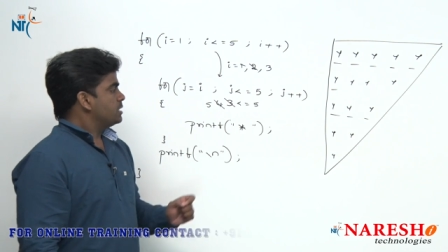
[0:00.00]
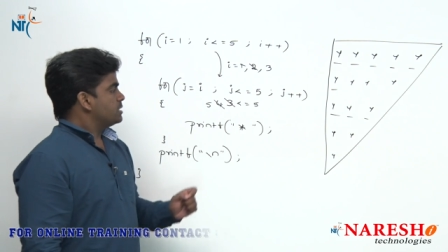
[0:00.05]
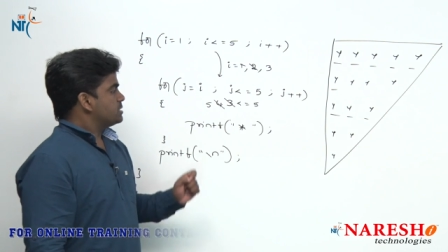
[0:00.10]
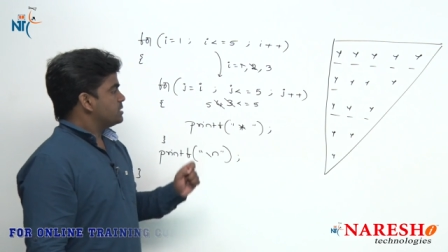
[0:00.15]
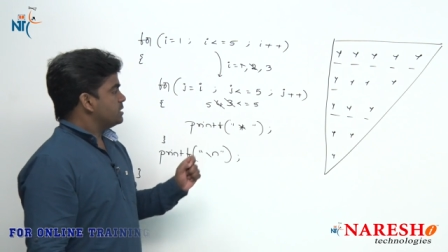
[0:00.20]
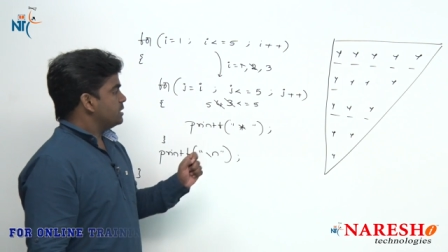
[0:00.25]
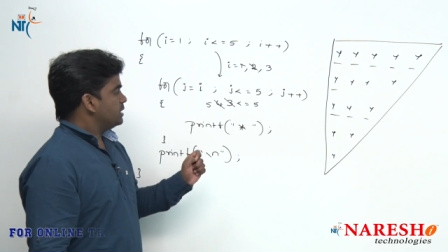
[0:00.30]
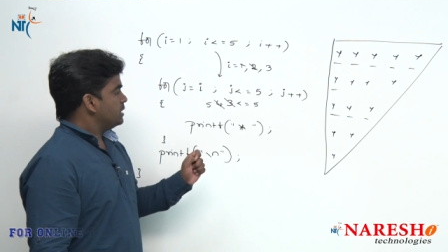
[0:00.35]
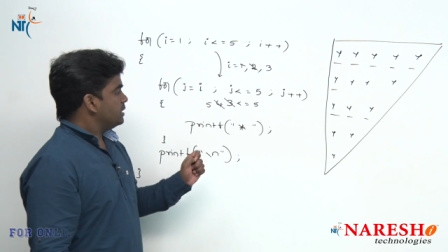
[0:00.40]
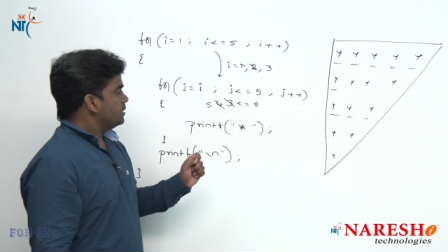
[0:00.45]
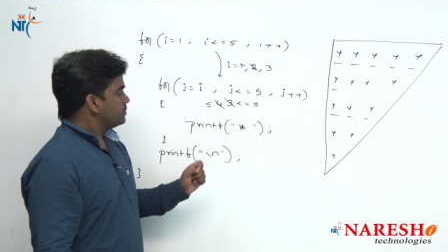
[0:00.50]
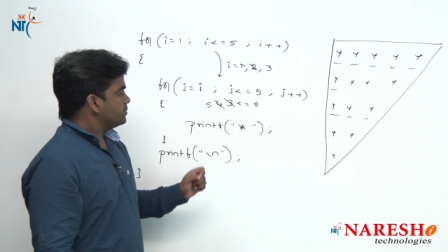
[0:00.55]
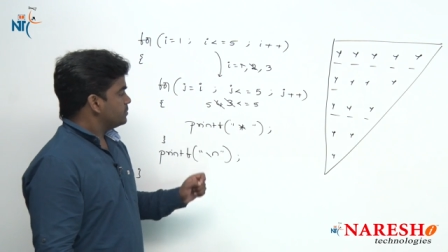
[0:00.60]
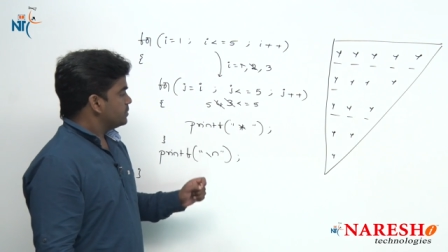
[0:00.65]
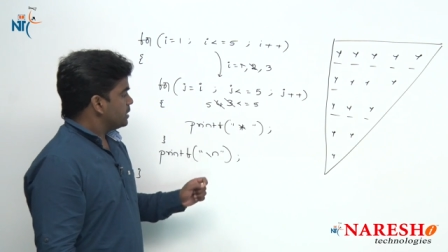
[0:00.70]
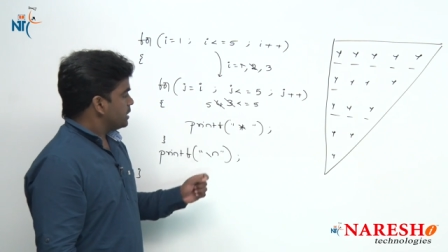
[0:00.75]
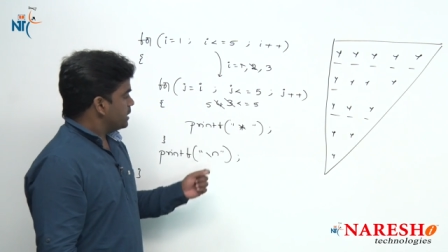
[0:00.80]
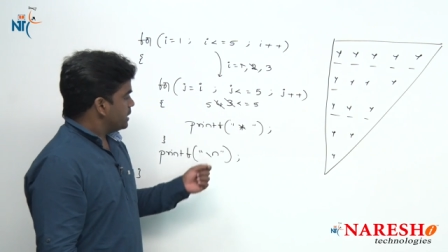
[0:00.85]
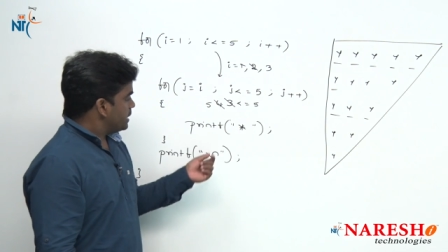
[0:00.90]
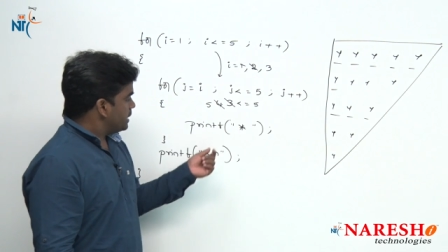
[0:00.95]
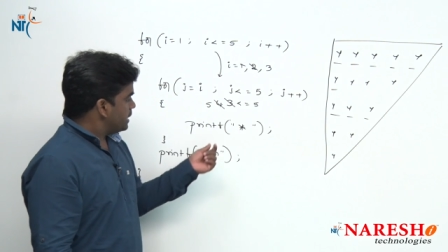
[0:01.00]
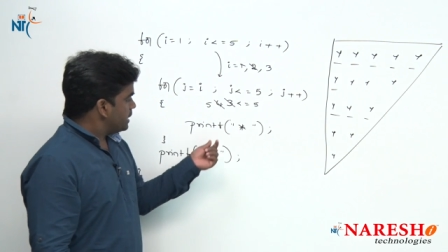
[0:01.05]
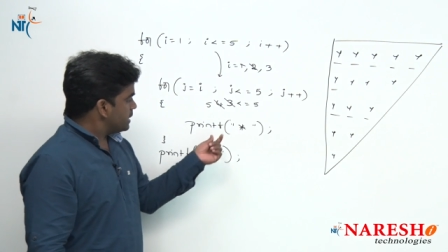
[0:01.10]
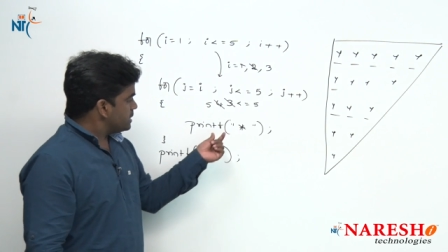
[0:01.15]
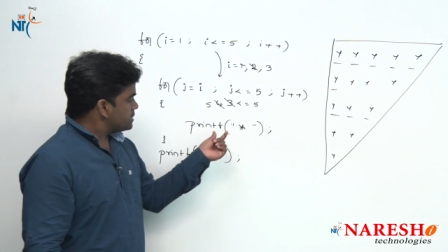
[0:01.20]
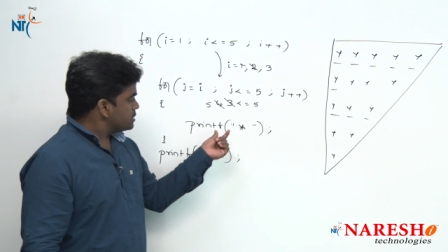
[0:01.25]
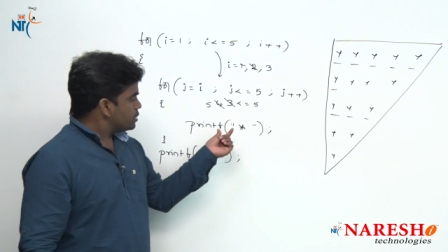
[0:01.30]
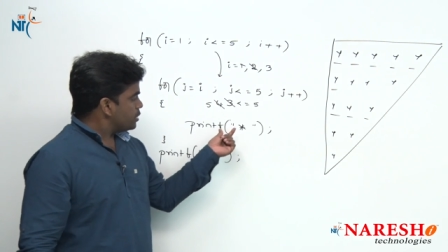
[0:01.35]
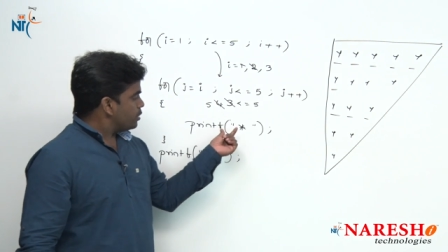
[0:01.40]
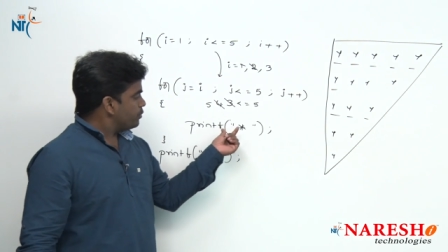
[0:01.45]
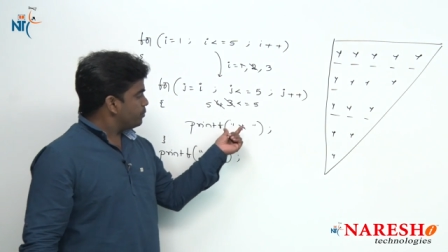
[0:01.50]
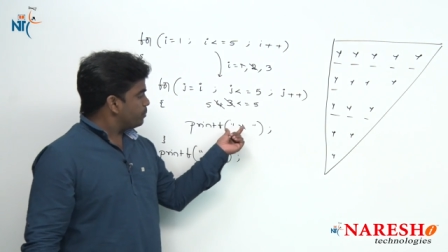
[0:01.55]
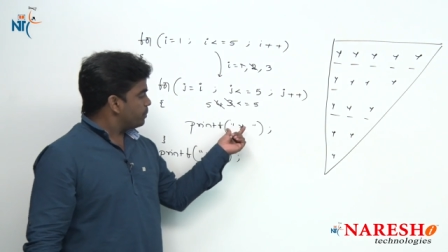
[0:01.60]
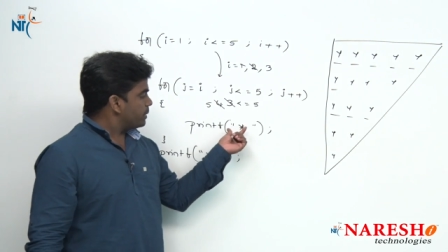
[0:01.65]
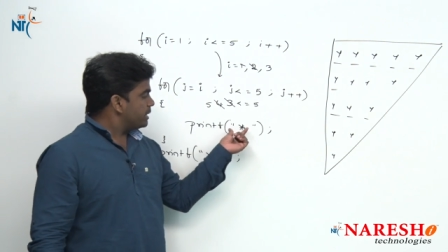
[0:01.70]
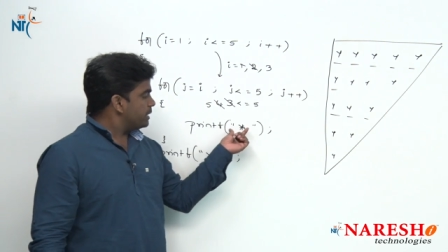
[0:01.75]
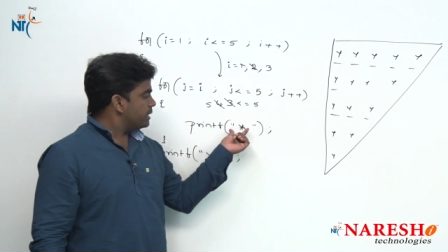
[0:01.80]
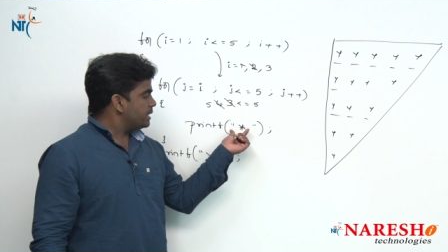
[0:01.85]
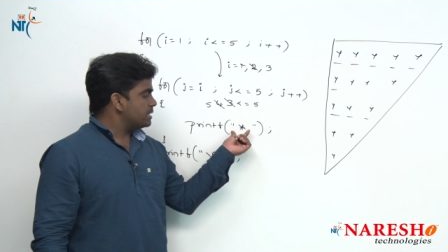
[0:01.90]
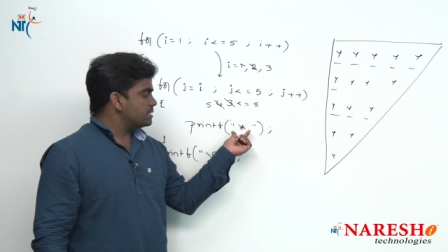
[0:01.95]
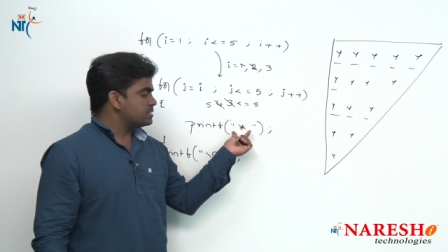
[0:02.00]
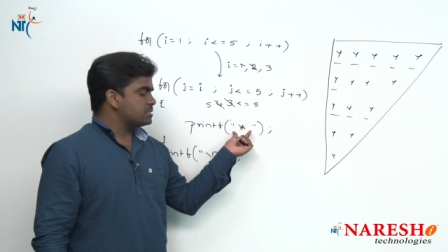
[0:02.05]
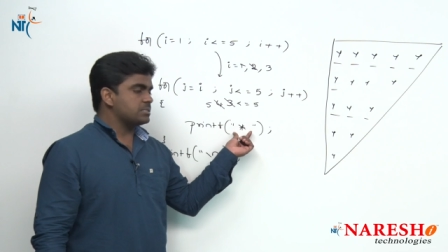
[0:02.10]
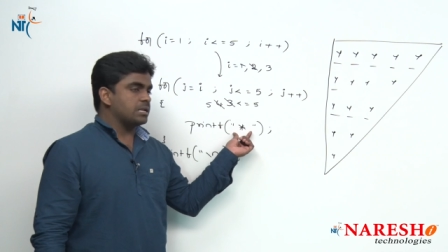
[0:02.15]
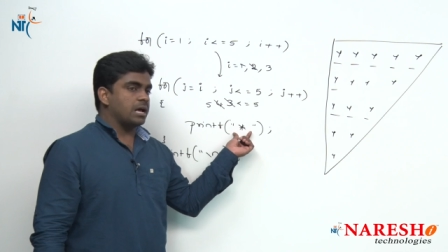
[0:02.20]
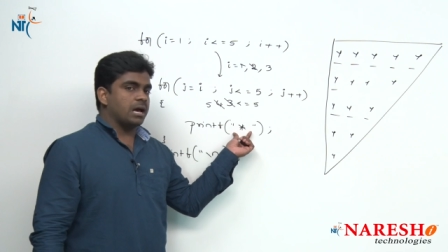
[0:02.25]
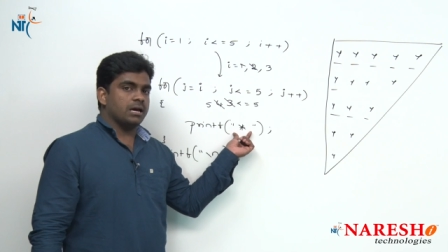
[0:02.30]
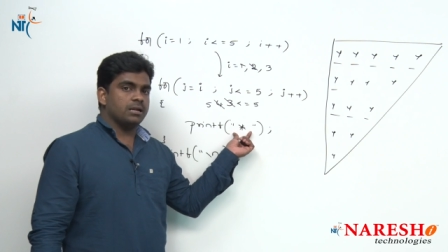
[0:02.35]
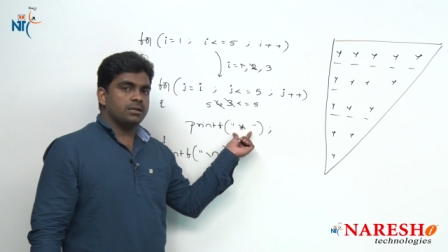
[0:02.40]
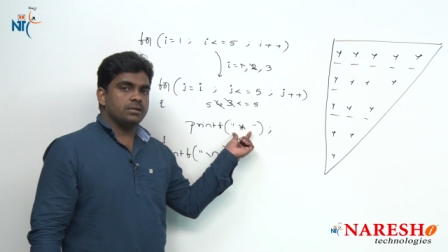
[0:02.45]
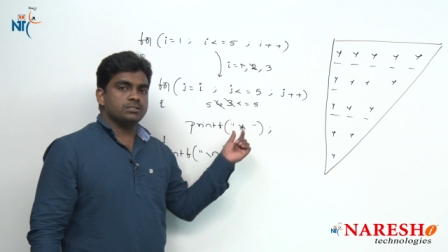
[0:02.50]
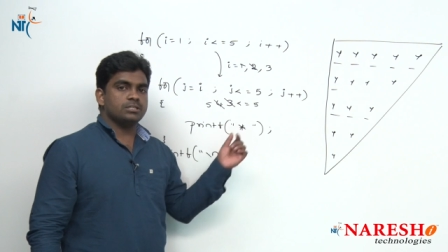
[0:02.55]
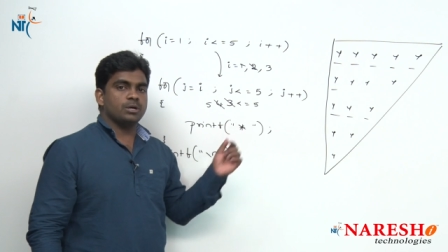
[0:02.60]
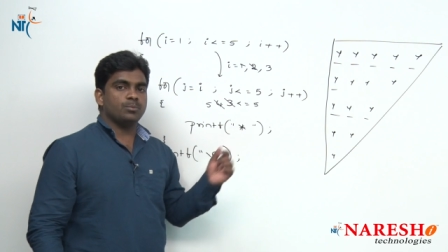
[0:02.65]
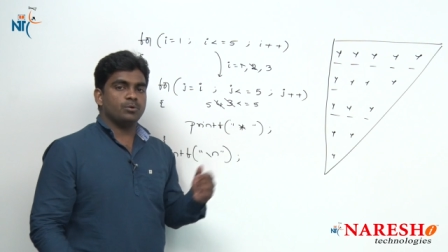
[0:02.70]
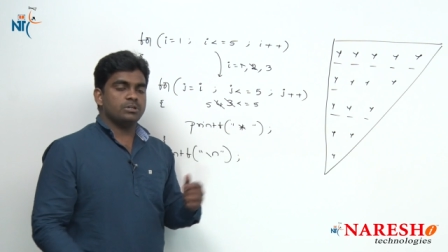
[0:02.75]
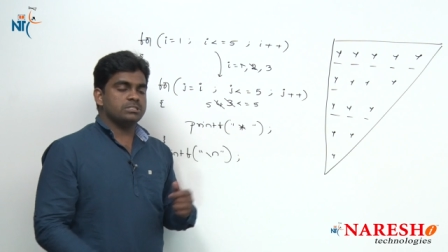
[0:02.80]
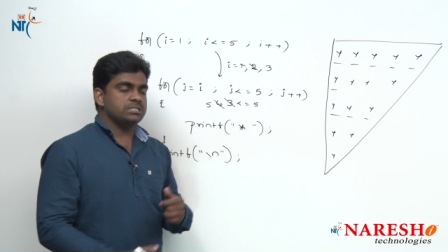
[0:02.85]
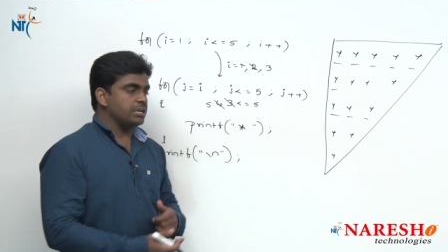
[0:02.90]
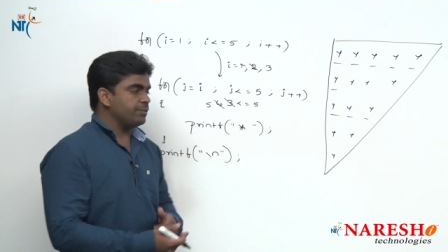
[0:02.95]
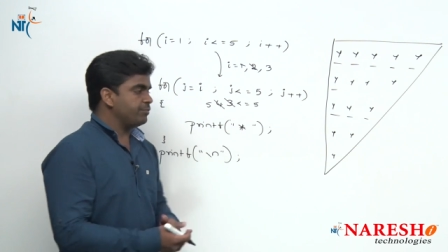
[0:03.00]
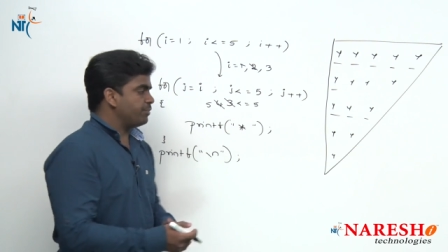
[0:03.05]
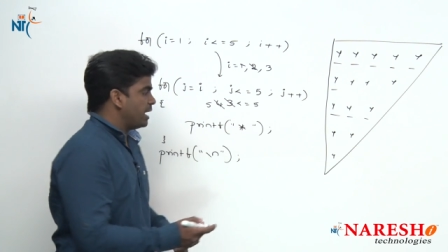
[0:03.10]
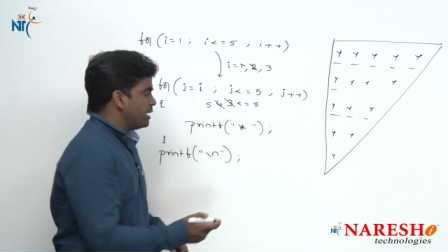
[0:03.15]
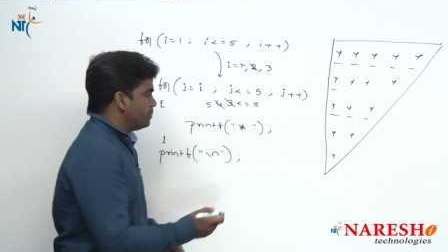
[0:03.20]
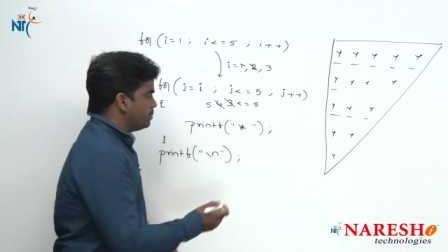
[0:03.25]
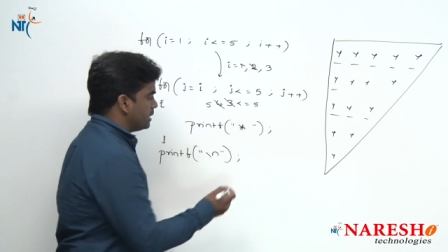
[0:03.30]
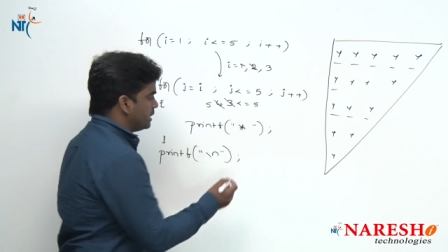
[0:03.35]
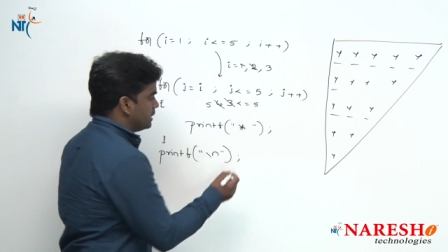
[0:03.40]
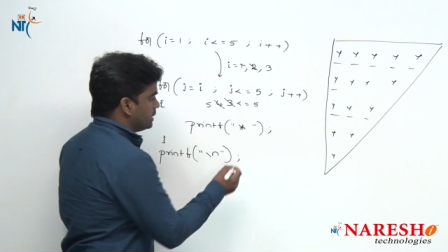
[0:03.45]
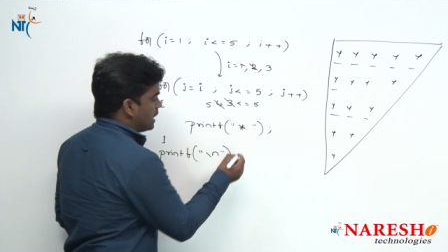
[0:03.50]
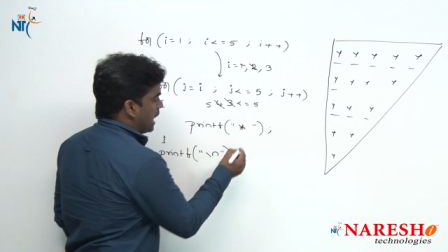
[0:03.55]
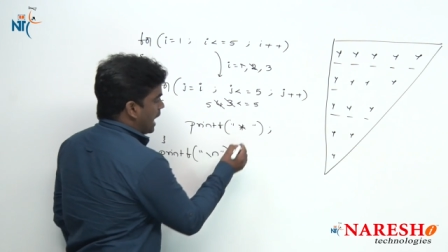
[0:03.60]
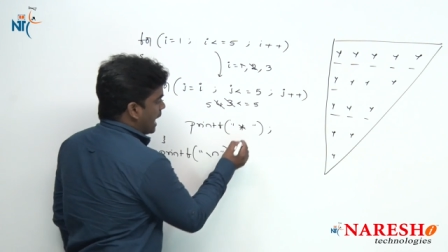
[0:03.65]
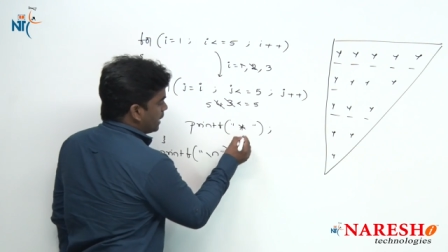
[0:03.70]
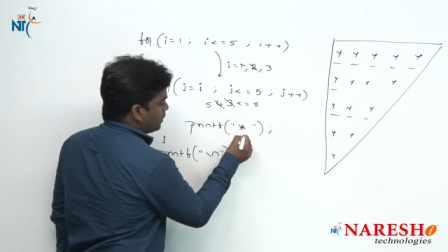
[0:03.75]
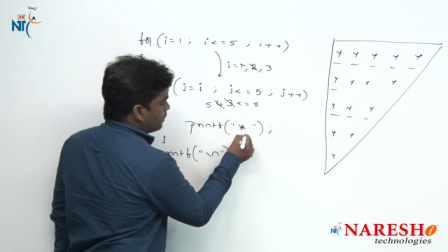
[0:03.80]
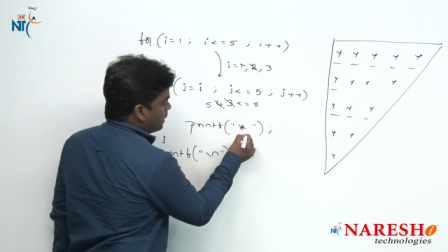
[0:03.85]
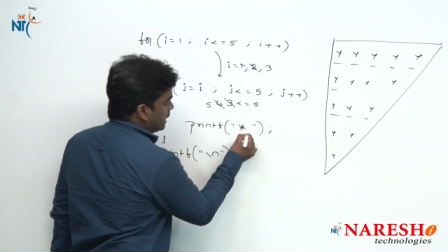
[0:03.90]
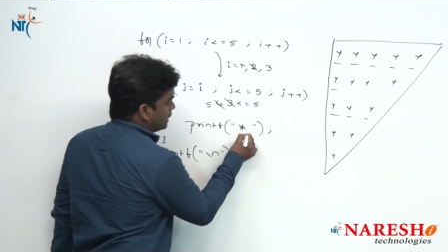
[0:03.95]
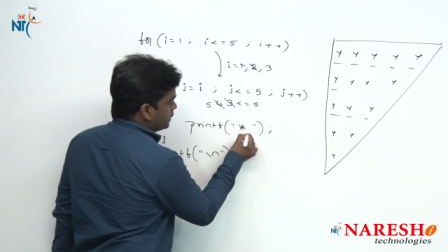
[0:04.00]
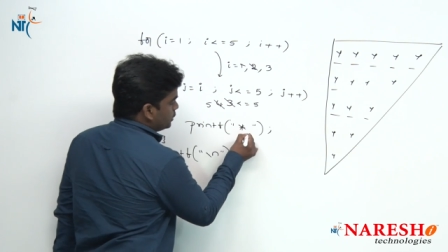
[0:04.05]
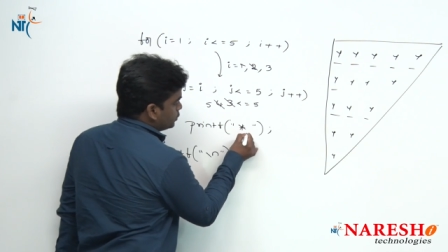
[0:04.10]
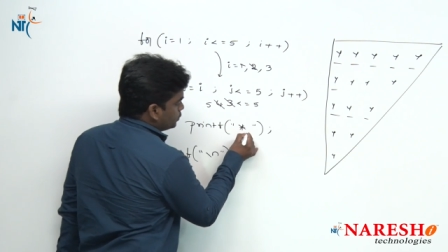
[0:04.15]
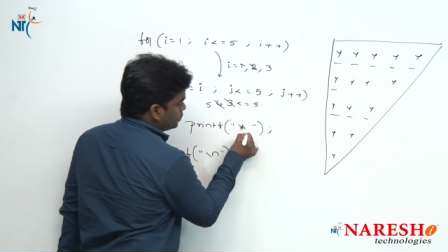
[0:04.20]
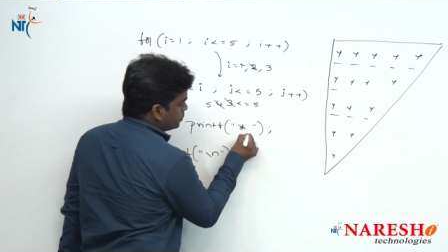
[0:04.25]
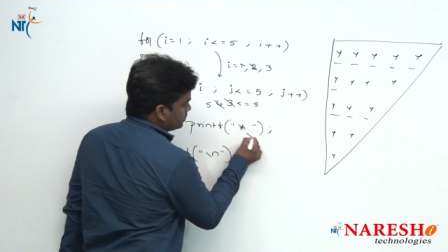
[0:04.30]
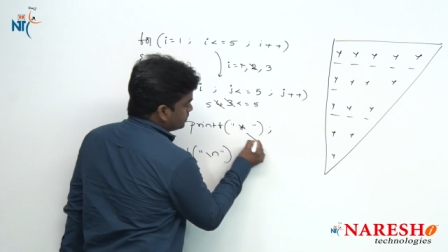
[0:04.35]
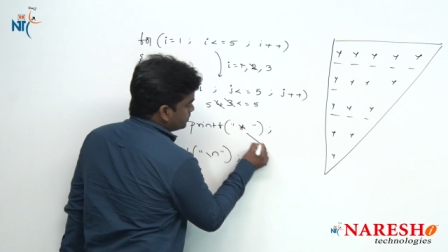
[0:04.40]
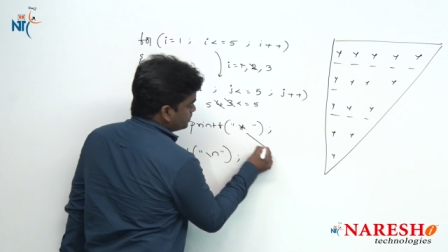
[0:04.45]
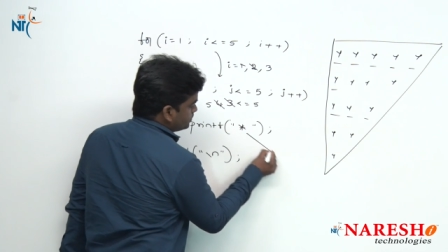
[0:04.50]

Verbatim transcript: Sir, here instead of printing star, suppose if I print I value,